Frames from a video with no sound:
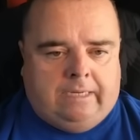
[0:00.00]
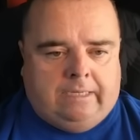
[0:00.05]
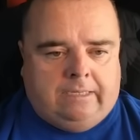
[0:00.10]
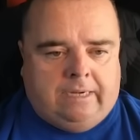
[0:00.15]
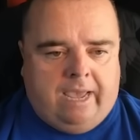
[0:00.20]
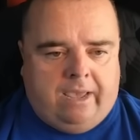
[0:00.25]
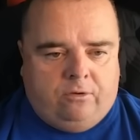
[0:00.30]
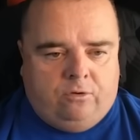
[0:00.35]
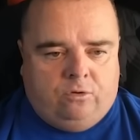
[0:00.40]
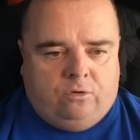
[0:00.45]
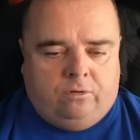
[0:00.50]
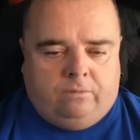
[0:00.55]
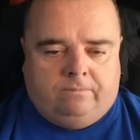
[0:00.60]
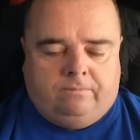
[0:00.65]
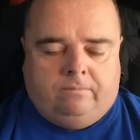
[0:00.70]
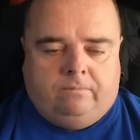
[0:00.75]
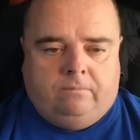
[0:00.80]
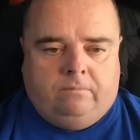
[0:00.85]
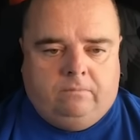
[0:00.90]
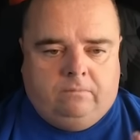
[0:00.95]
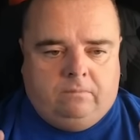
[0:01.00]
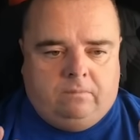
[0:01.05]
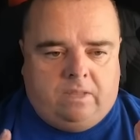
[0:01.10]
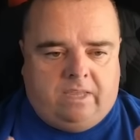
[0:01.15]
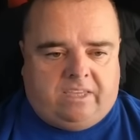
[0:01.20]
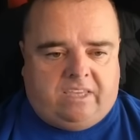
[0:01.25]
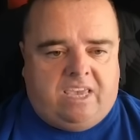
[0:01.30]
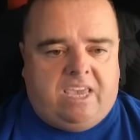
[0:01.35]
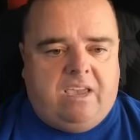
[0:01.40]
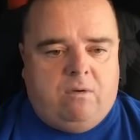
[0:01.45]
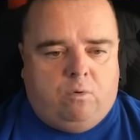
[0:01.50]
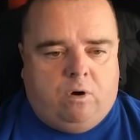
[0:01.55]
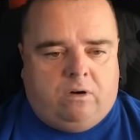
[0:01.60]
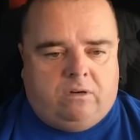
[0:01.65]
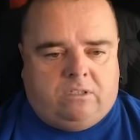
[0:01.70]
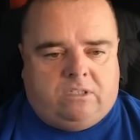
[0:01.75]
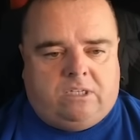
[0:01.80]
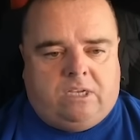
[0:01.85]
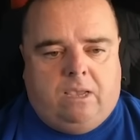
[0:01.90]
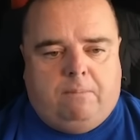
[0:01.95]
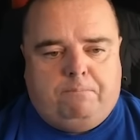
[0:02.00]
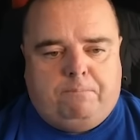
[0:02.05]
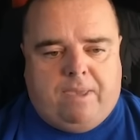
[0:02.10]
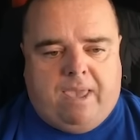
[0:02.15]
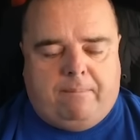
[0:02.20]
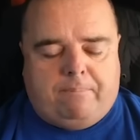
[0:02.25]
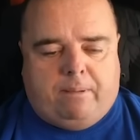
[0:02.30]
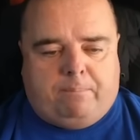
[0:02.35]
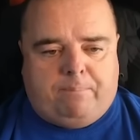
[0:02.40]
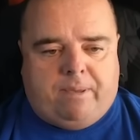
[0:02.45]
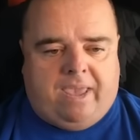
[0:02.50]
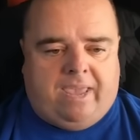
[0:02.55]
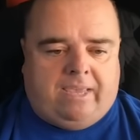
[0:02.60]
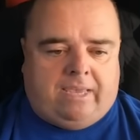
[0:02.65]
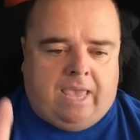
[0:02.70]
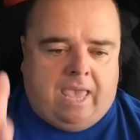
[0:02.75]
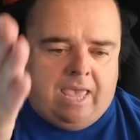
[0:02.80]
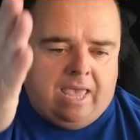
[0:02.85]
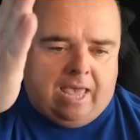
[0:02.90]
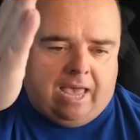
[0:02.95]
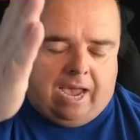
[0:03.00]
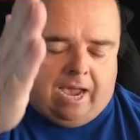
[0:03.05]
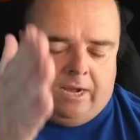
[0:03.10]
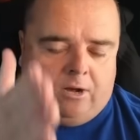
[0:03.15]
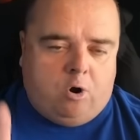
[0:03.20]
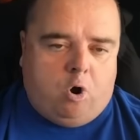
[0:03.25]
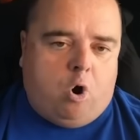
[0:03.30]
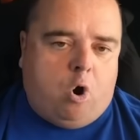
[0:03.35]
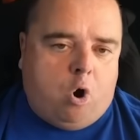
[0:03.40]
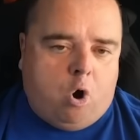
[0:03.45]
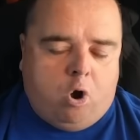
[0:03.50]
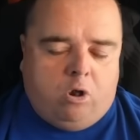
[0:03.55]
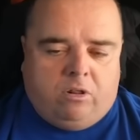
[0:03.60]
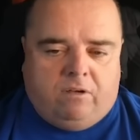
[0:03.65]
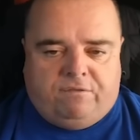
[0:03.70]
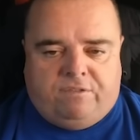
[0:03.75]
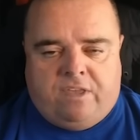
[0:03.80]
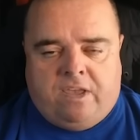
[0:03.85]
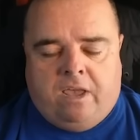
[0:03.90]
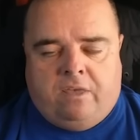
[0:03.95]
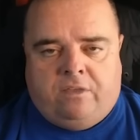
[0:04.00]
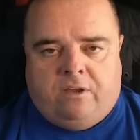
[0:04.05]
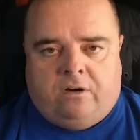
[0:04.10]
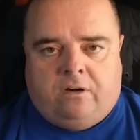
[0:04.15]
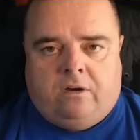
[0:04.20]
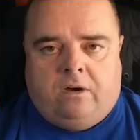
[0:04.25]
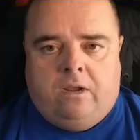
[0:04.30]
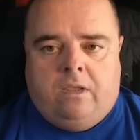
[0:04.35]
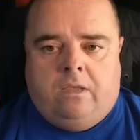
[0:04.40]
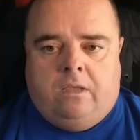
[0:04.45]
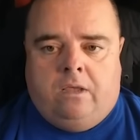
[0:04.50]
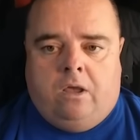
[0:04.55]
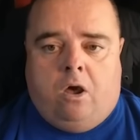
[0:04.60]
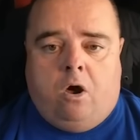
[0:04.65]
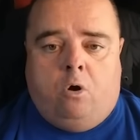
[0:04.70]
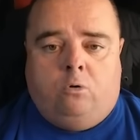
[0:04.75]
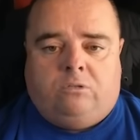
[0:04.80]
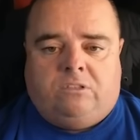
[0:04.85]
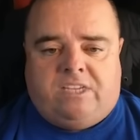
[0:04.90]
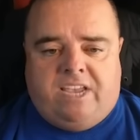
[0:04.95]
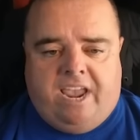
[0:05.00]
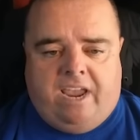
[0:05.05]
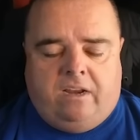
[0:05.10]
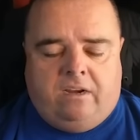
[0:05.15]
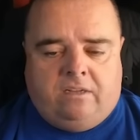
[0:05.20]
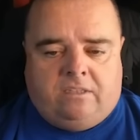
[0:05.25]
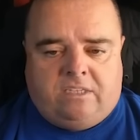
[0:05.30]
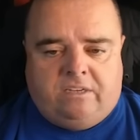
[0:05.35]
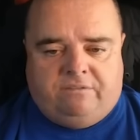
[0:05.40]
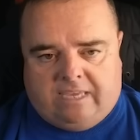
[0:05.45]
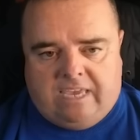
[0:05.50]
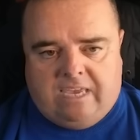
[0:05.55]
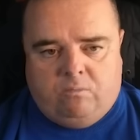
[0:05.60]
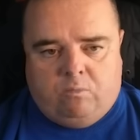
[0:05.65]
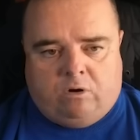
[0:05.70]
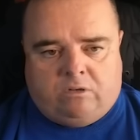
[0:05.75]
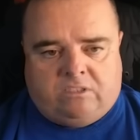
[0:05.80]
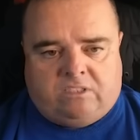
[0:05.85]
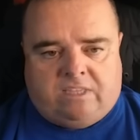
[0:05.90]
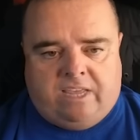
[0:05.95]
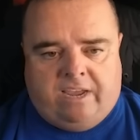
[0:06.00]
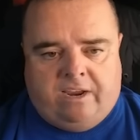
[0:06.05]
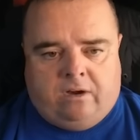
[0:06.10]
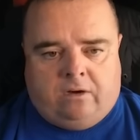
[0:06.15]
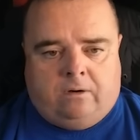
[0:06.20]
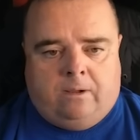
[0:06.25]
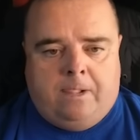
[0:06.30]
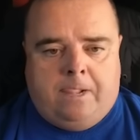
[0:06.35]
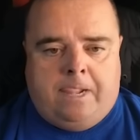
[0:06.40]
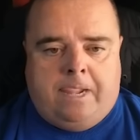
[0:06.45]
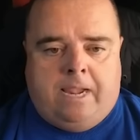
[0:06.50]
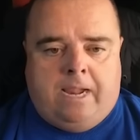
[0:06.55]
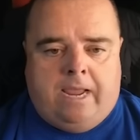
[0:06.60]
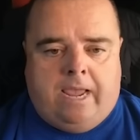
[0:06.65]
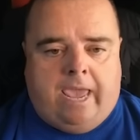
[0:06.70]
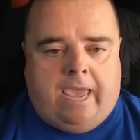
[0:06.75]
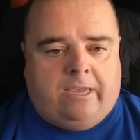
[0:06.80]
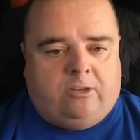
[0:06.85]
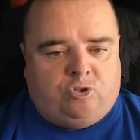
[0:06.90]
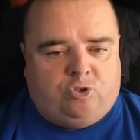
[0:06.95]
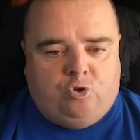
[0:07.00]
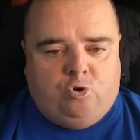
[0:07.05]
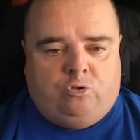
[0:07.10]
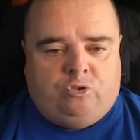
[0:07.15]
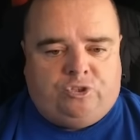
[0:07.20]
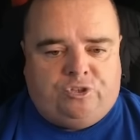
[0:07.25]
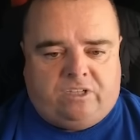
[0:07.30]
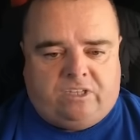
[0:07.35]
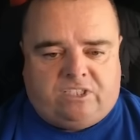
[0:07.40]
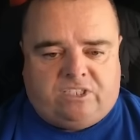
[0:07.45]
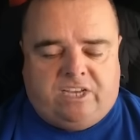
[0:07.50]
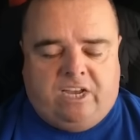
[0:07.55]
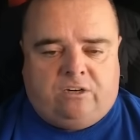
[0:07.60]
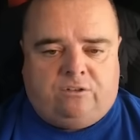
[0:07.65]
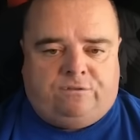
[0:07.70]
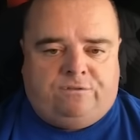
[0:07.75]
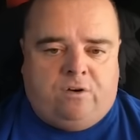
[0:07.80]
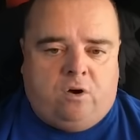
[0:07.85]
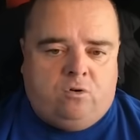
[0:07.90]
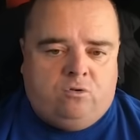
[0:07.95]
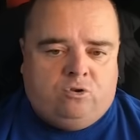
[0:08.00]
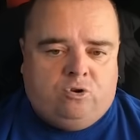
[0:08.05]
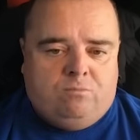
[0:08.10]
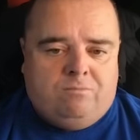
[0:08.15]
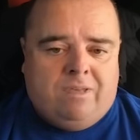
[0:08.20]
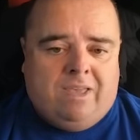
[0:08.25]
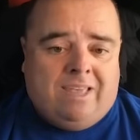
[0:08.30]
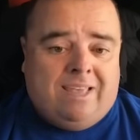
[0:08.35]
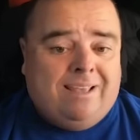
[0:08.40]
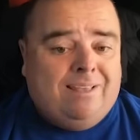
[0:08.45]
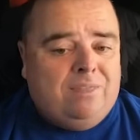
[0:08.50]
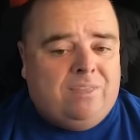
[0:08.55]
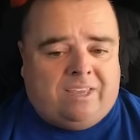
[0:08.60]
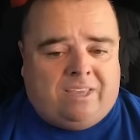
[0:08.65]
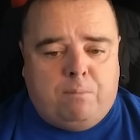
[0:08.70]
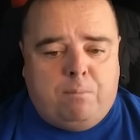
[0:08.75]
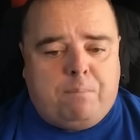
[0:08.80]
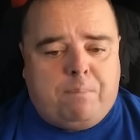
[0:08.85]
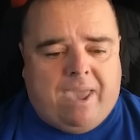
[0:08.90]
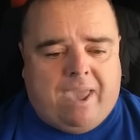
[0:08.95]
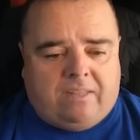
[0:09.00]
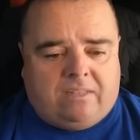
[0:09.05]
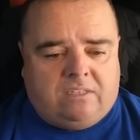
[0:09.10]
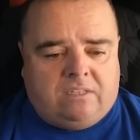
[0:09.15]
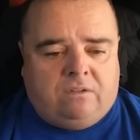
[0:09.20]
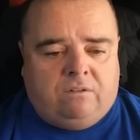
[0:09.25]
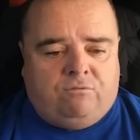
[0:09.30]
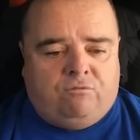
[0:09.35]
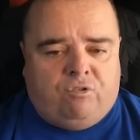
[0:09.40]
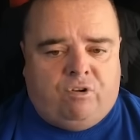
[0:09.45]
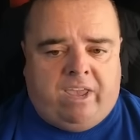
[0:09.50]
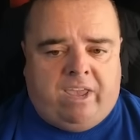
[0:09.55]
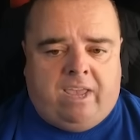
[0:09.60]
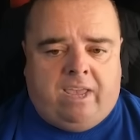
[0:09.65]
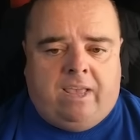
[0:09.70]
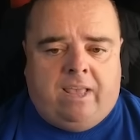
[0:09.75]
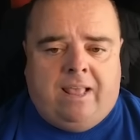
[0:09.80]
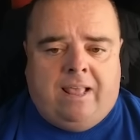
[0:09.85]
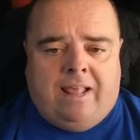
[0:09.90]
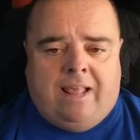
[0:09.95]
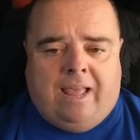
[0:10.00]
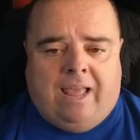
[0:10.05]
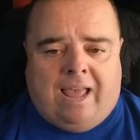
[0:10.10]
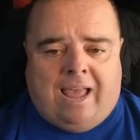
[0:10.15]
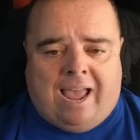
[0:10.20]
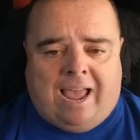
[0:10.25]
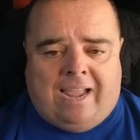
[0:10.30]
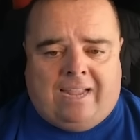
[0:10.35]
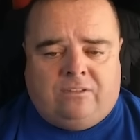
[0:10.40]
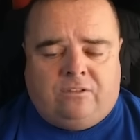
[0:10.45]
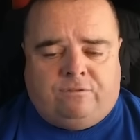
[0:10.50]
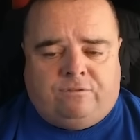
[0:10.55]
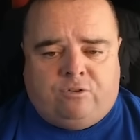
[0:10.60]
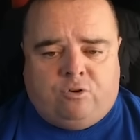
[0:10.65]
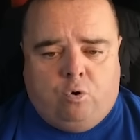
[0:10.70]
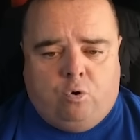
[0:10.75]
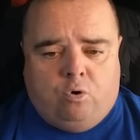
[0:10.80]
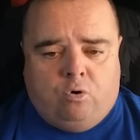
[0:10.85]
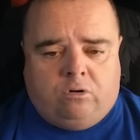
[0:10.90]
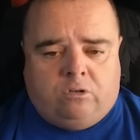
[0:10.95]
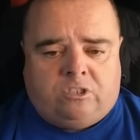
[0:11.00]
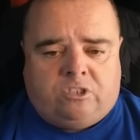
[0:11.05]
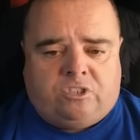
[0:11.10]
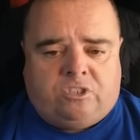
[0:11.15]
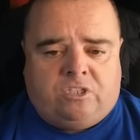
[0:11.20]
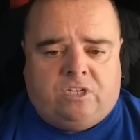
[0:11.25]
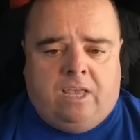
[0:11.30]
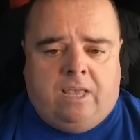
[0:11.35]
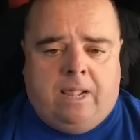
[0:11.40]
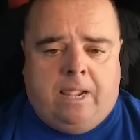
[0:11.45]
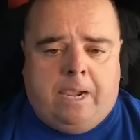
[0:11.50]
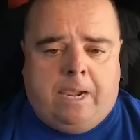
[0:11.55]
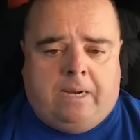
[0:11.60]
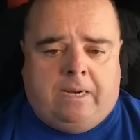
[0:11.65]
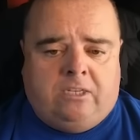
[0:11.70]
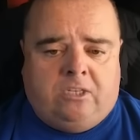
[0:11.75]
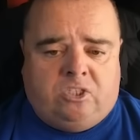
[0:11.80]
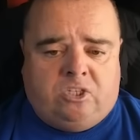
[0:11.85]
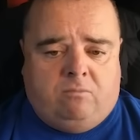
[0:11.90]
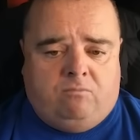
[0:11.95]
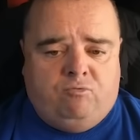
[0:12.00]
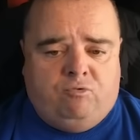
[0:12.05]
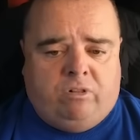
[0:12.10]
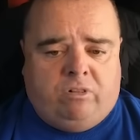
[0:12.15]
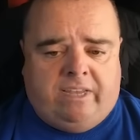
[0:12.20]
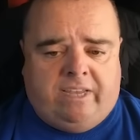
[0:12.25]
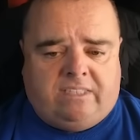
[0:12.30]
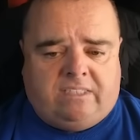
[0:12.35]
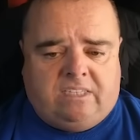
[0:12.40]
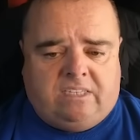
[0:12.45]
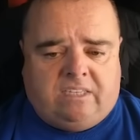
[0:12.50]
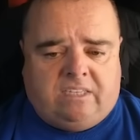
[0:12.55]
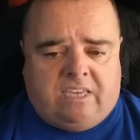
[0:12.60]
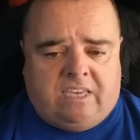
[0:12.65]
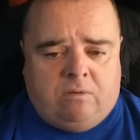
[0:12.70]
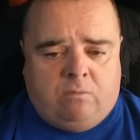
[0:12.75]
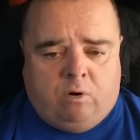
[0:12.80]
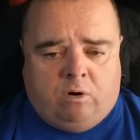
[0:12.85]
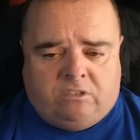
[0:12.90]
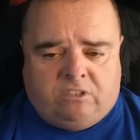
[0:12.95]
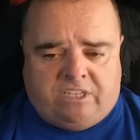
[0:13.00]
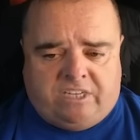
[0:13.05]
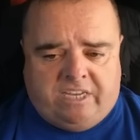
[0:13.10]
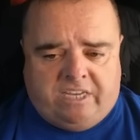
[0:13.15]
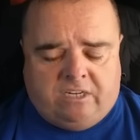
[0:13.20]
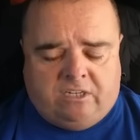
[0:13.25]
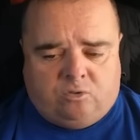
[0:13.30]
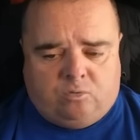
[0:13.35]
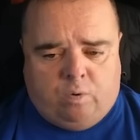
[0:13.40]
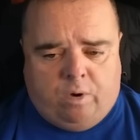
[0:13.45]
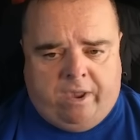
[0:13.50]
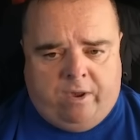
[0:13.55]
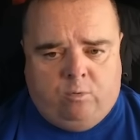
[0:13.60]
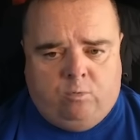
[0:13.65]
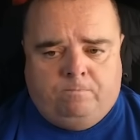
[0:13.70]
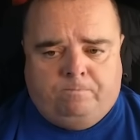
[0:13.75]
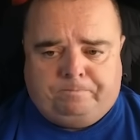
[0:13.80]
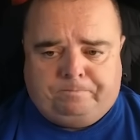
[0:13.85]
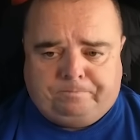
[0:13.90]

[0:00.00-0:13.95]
Now, the keyword Peppa Pig and all of the other alternative keywords there, it shows you the search volume, the competitive rate, and of course, some related keywords here as well.